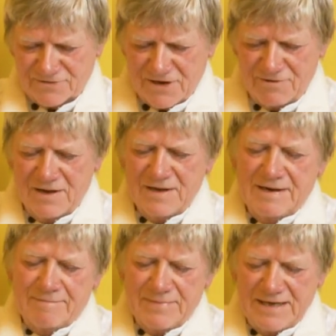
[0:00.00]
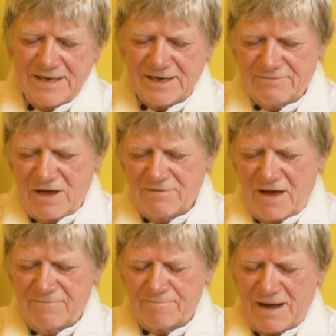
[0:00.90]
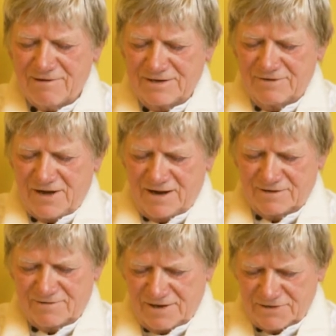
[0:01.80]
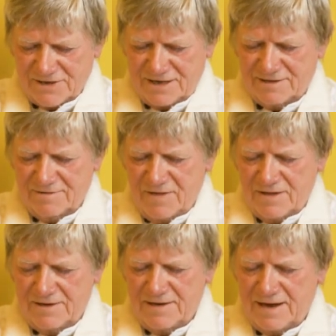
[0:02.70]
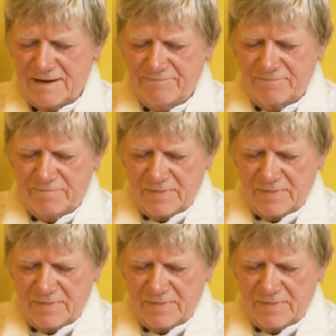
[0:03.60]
So, meaning of Parinivana, and I said the